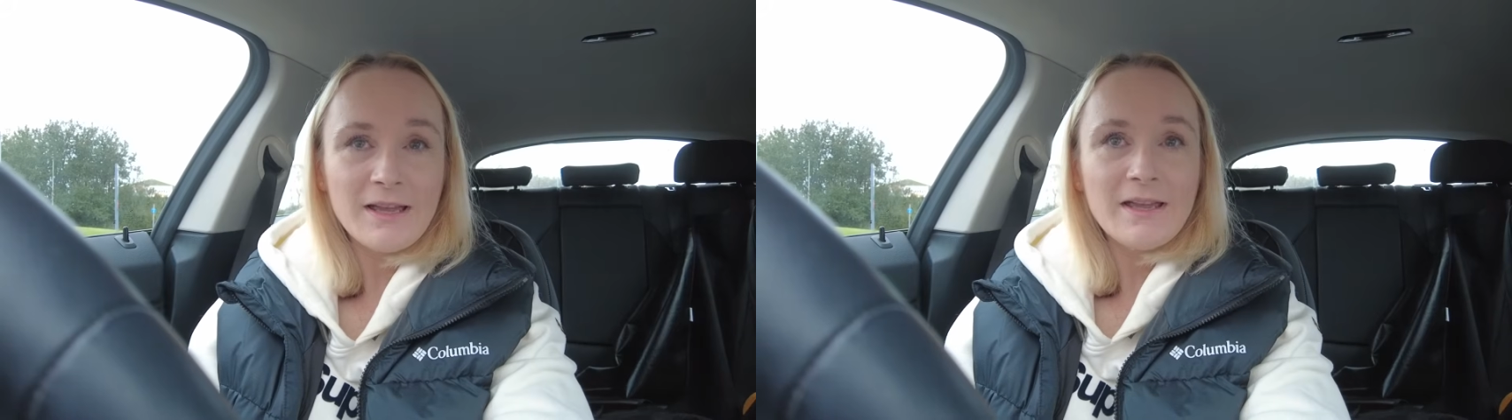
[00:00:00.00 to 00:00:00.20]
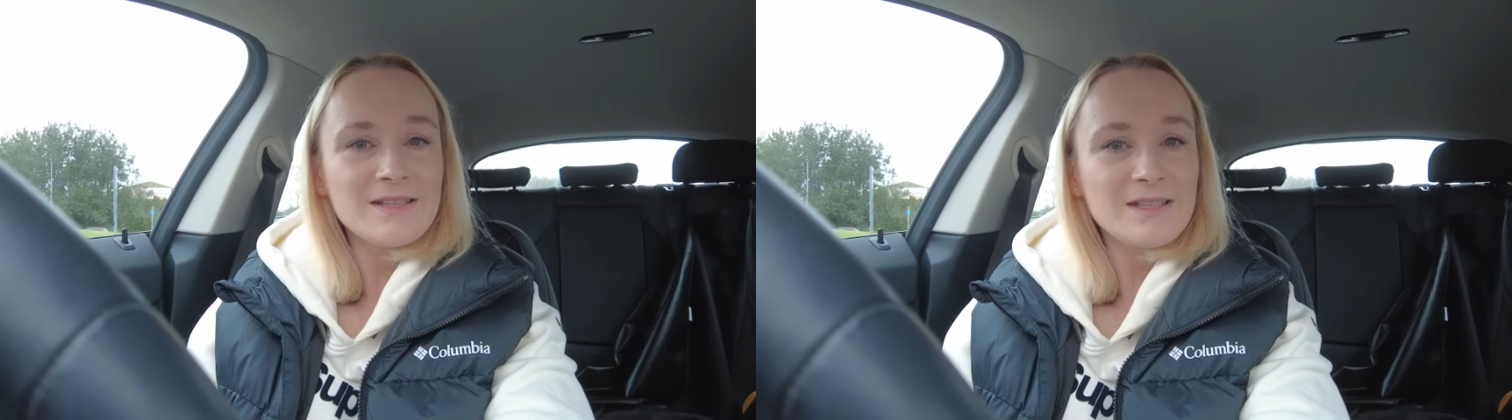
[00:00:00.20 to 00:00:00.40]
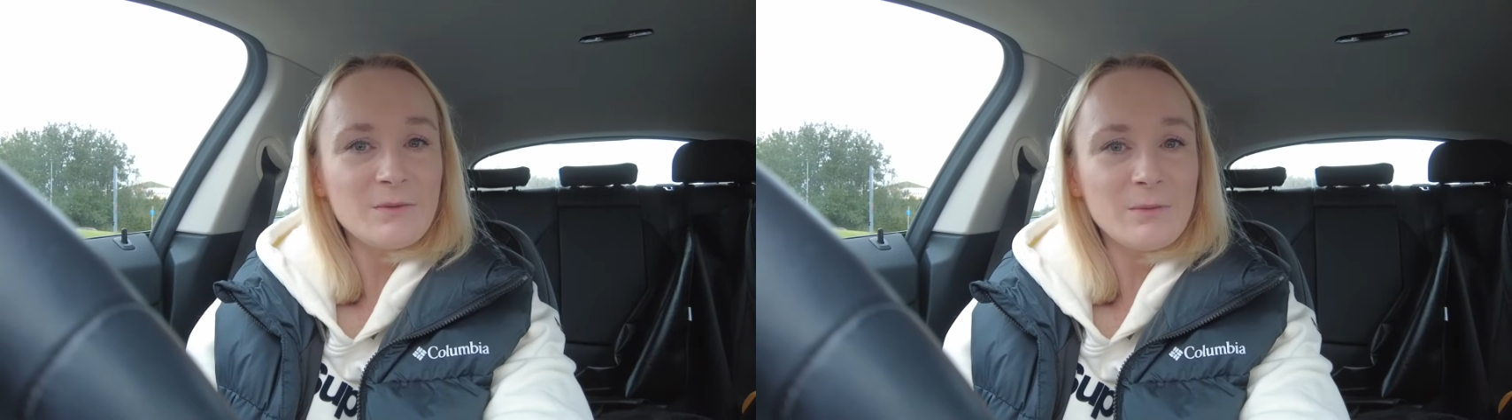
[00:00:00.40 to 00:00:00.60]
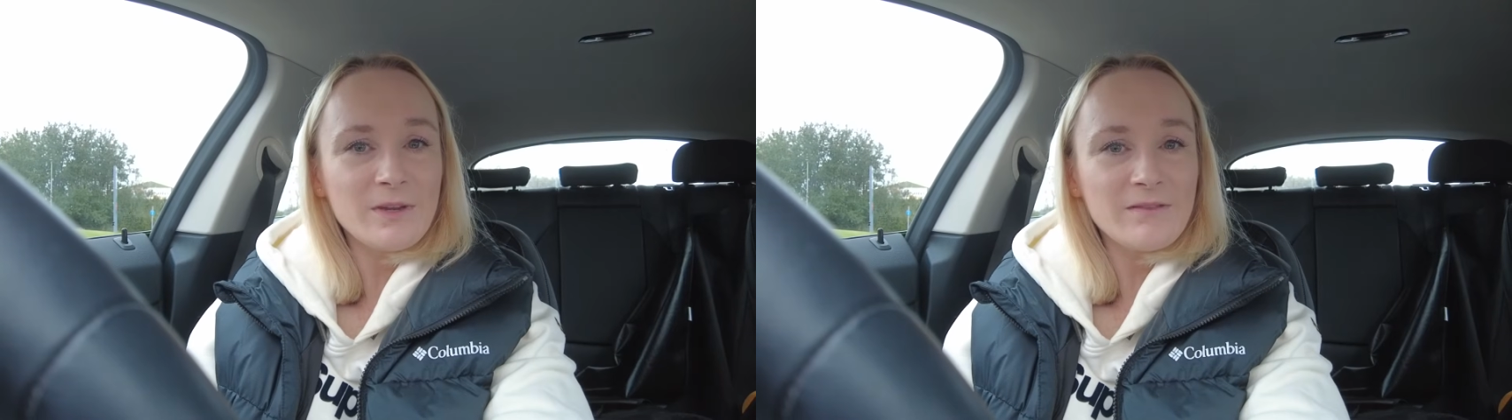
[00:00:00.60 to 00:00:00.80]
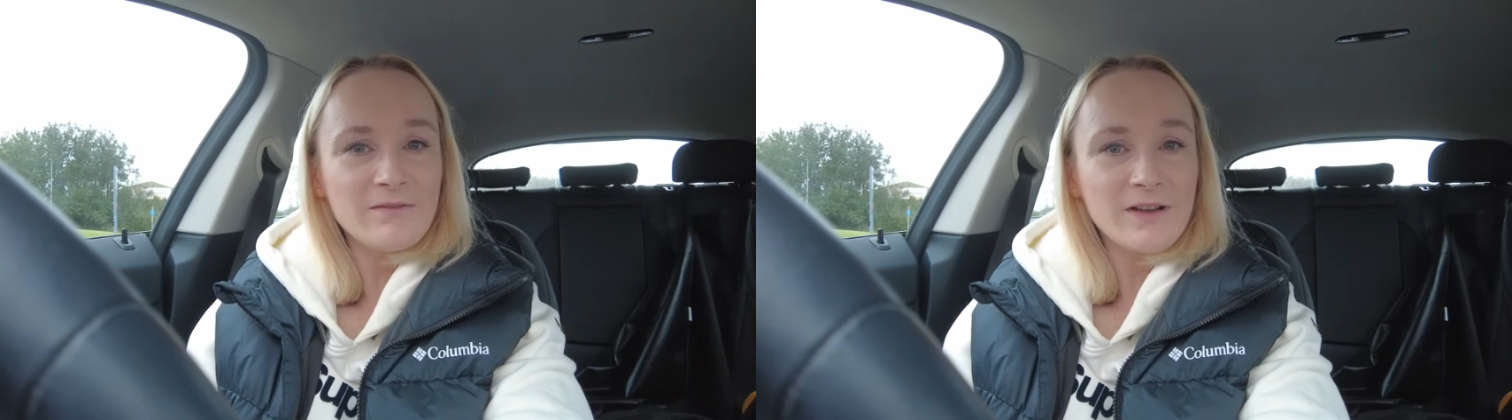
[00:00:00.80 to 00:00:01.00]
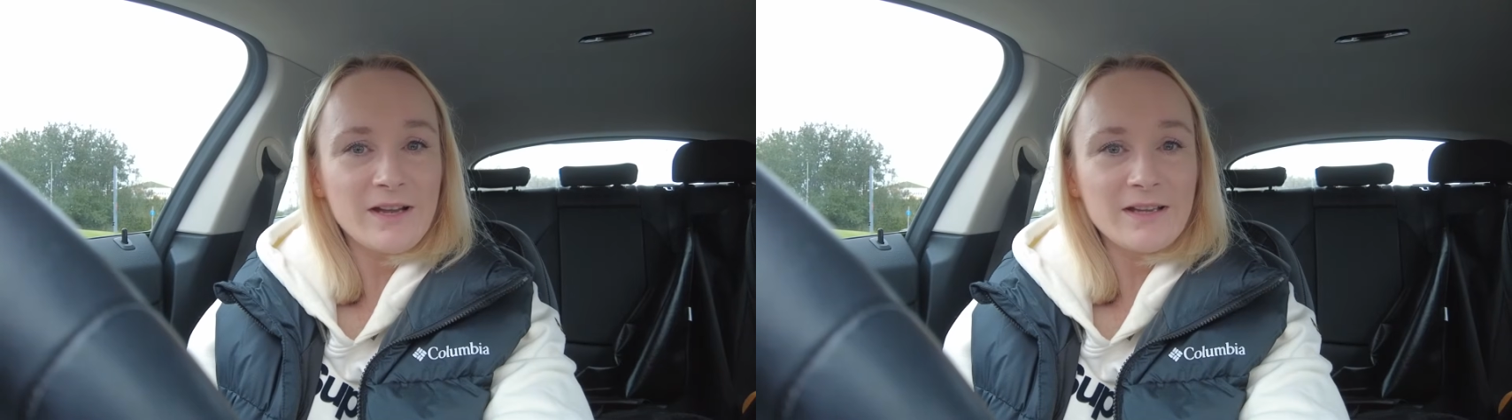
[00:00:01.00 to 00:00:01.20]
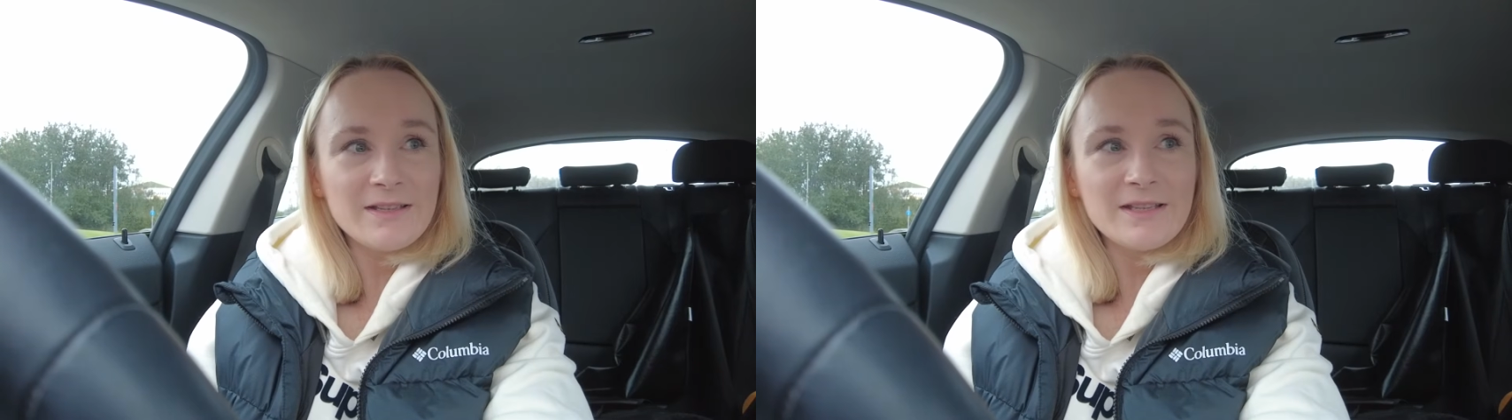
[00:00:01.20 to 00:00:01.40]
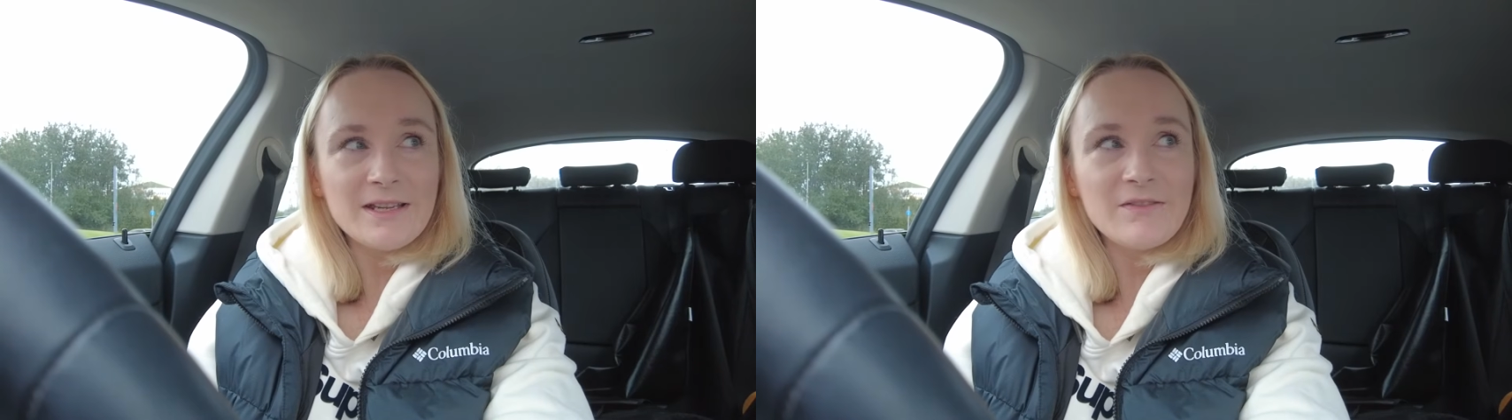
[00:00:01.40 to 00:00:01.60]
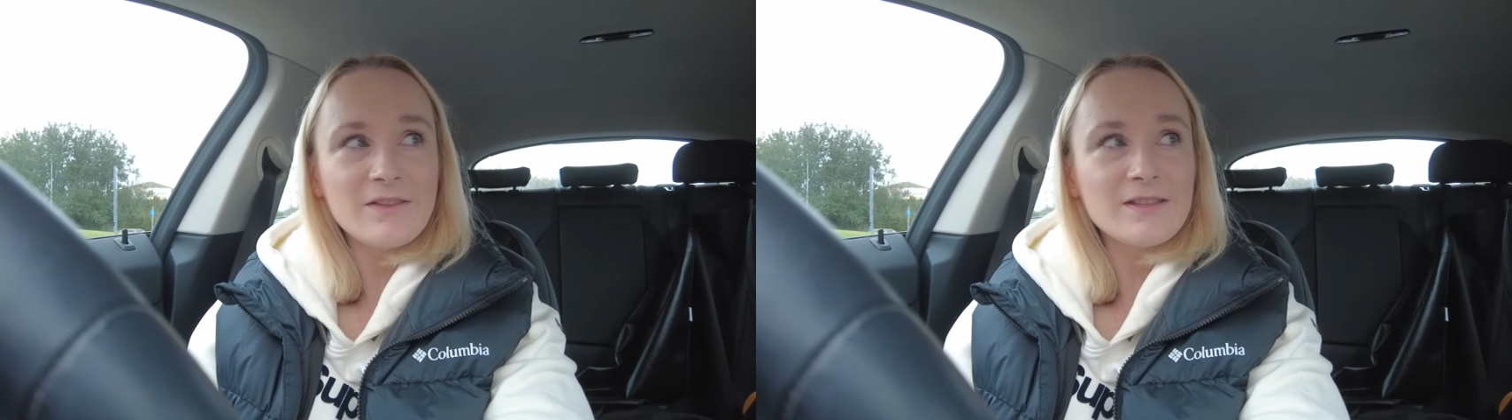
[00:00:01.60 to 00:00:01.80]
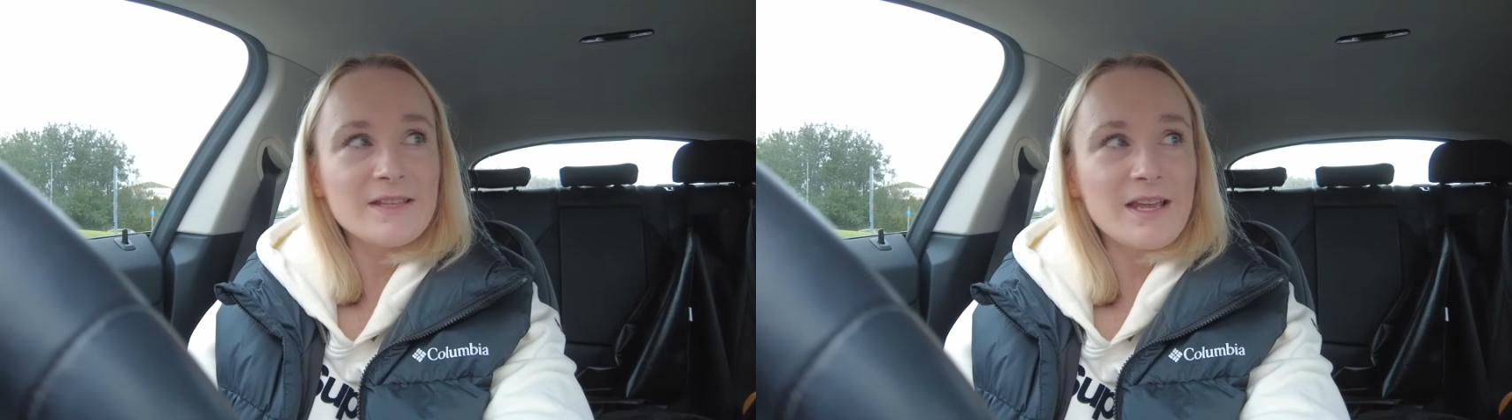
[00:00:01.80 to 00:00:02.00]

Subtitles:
Let's see what we can find and if there's